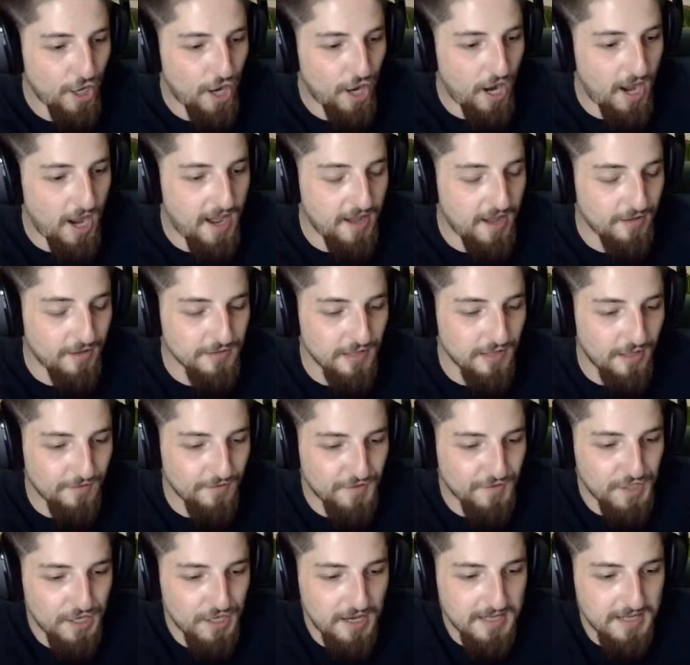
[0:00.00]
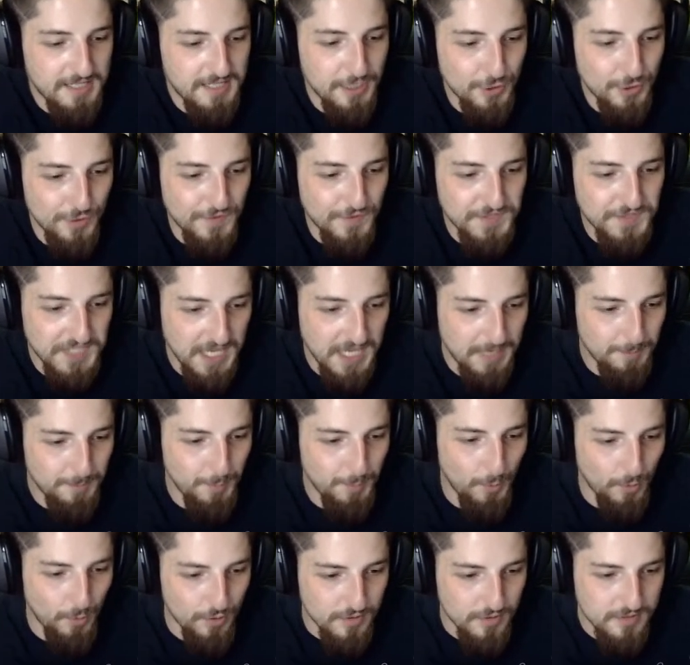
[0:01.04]
I love the idea of
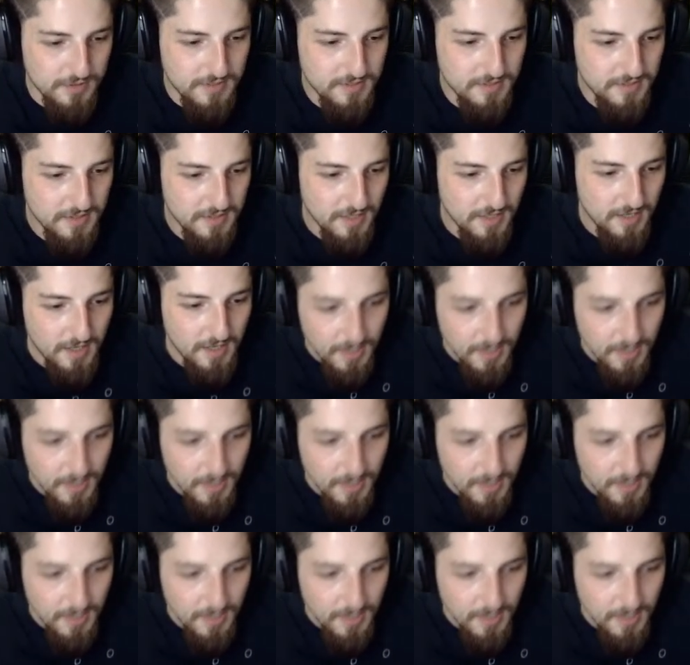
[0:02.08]
skateboards.